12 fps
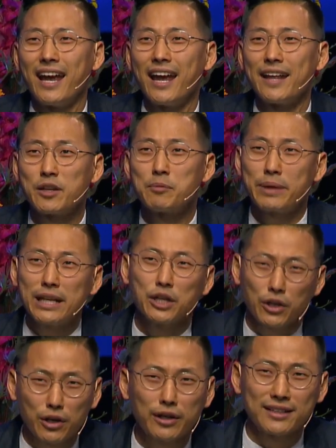And they're being
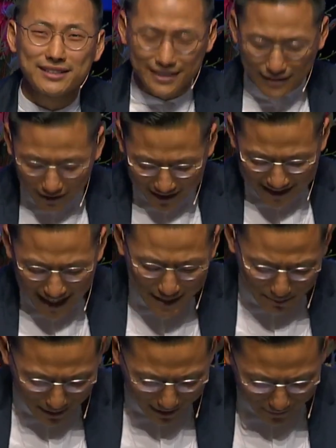earnest in their
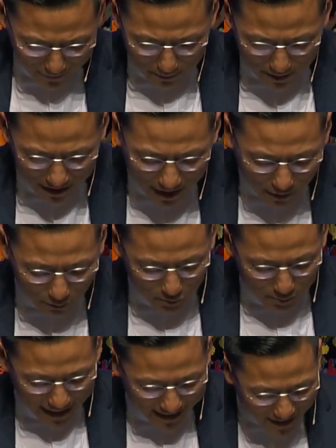assessment of themselves.
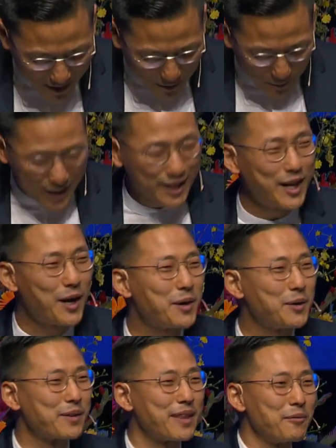But we
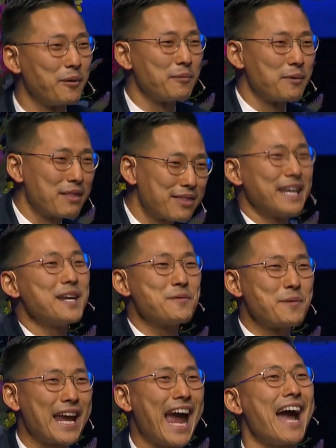know that when we think
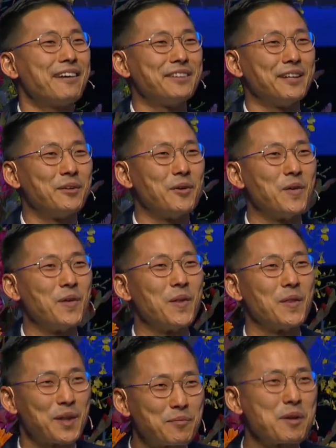we have it,
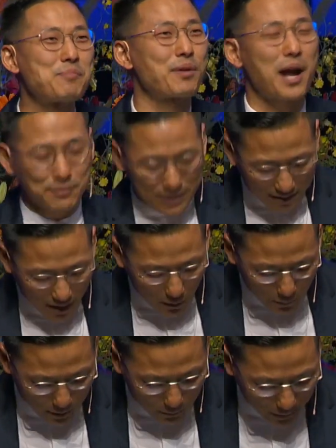then we probably know
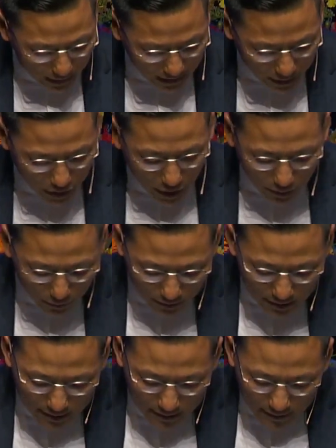we really
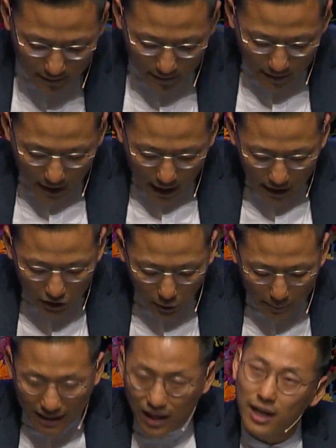don't. And so
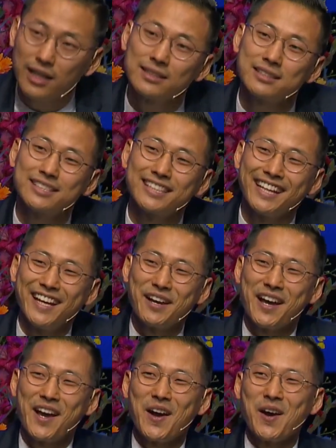because
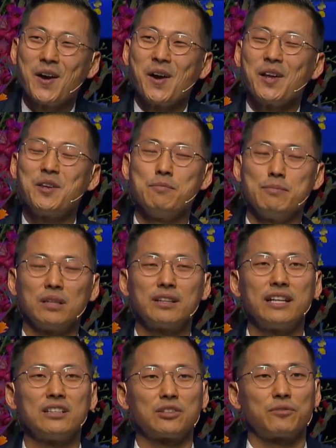
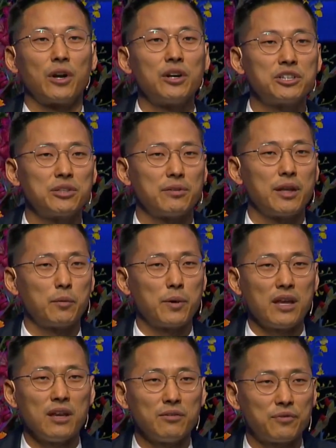humility is a virtue that
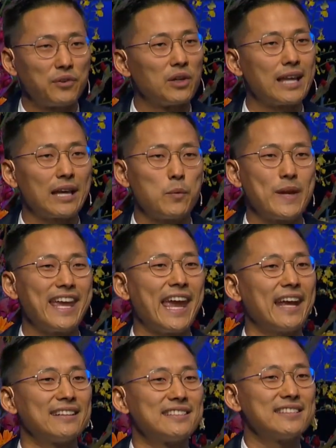we feel like we
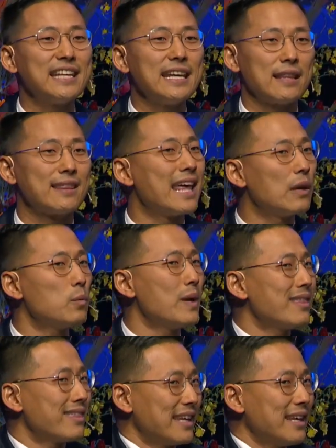can't seek, then we
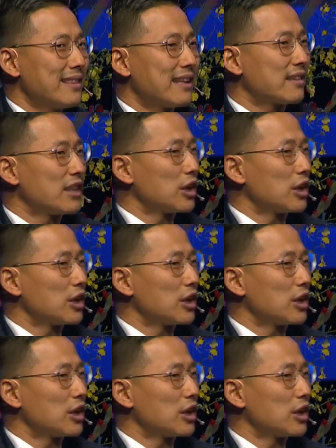think that